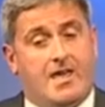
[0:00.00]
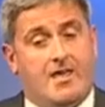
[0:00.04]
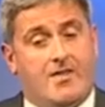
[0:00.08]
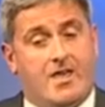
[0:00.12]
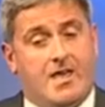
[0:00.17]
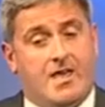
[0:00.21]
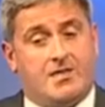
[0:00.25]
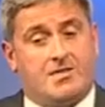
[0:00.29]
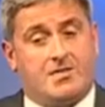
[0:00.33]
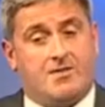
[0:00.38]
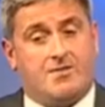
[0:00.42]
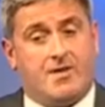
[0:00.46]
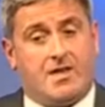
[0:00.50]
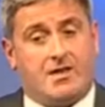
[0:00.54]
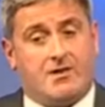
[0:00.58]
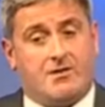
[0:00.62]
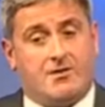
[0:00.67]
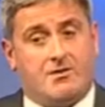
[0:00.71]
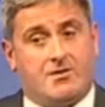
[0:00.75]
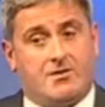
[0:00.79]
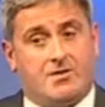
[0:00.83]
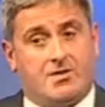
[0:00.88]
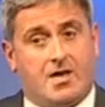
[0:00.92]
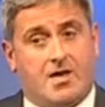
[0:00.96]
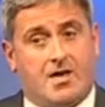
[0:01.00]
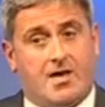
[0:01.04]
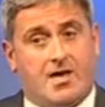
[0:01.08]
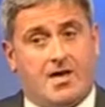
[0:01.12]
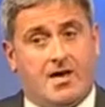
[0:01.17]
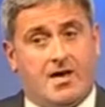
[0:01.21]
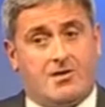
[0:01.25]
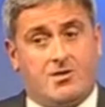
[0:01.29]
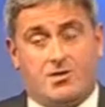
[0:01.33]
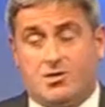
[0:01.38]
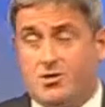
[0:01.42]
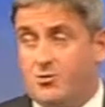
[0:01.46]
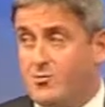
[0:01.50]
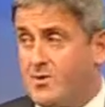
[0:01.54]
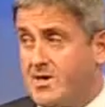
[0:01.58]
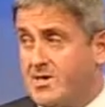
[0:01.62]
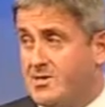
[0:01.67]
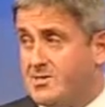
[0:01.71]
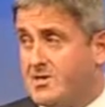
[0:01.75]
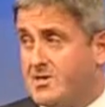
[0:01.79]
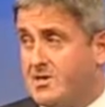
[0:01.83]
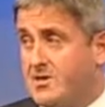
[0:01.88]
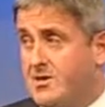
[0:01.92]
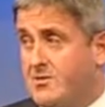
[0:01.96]
in the east of England 2
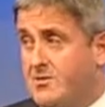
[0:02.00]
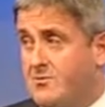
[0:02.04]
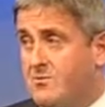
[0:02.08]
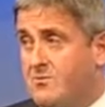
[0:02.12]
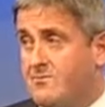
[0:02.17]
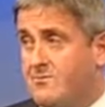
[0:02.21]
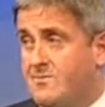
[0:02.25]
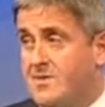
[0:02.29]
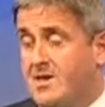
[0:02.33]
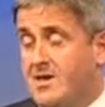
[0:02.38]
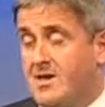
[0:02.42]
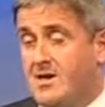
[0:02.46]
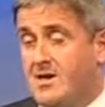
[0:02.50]
weeks ago,